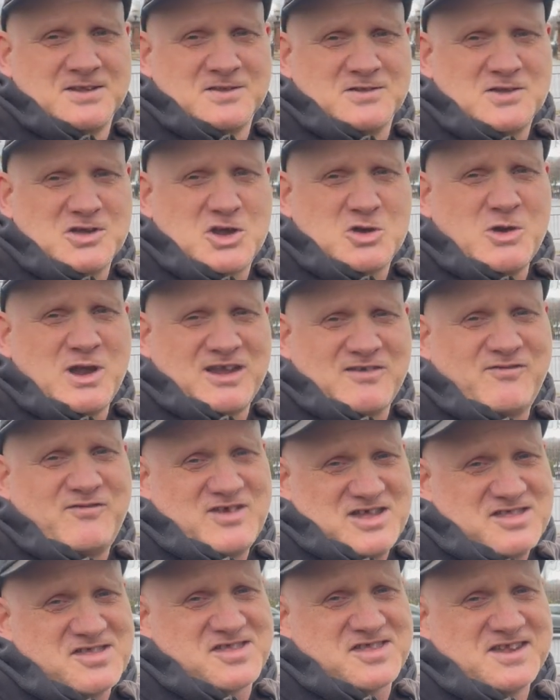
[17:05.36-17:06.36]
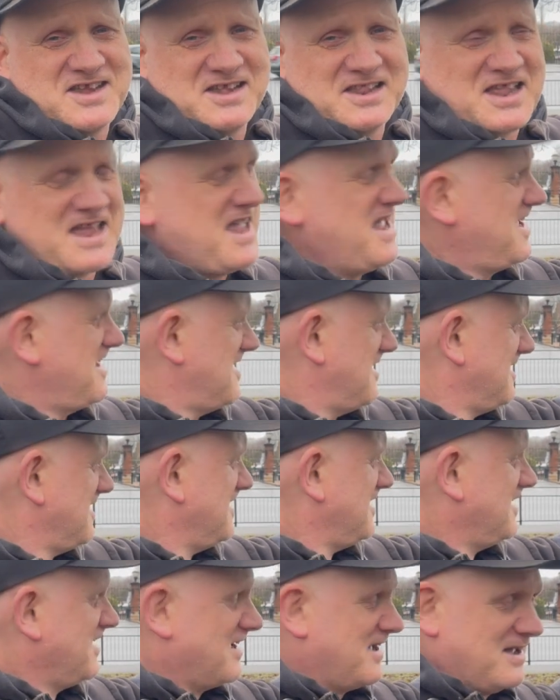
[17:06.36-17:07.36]
the quick fit still here.
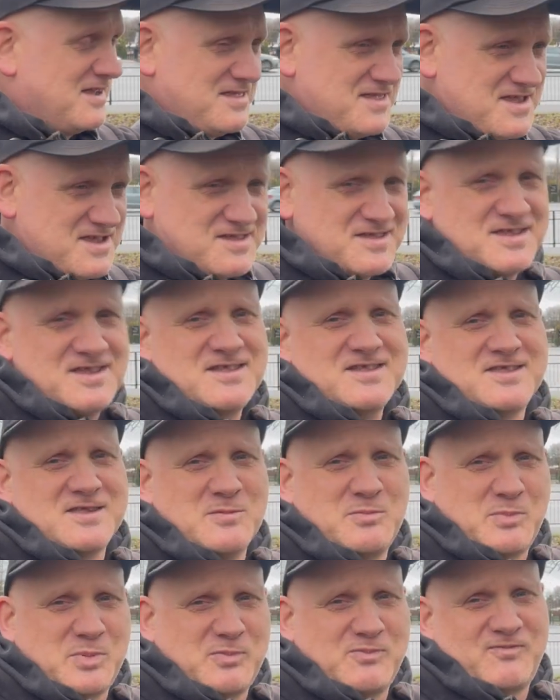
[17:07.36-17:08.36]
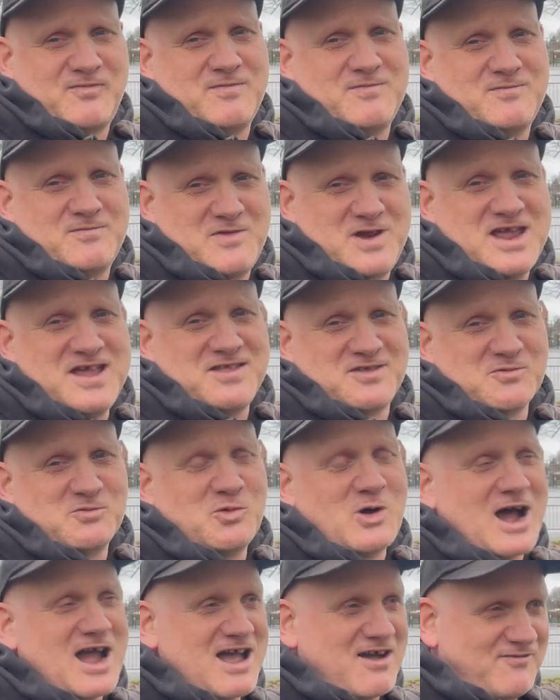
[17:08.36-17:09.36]
And this is the reason
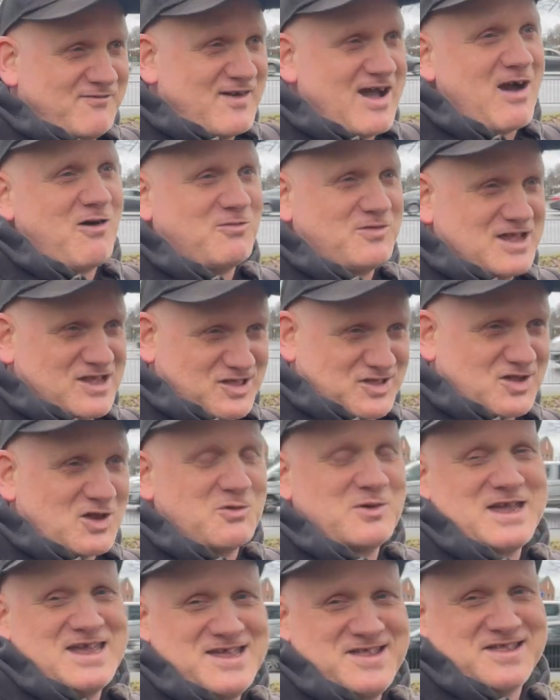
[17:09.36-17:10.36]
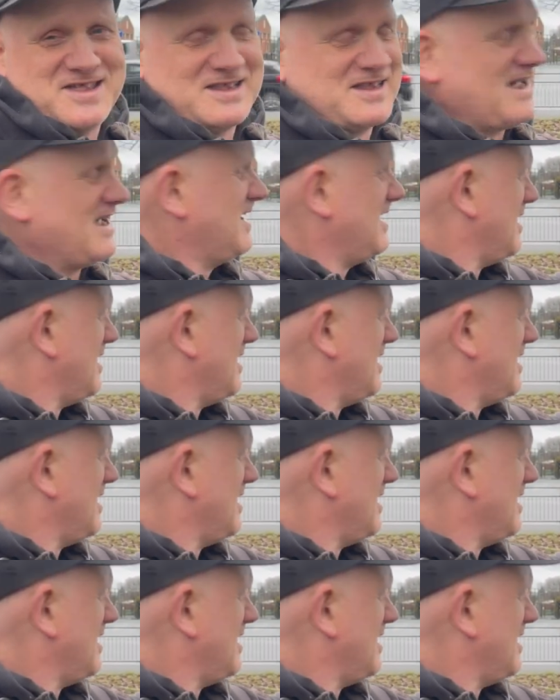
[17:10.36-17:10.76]
why I found this so easily,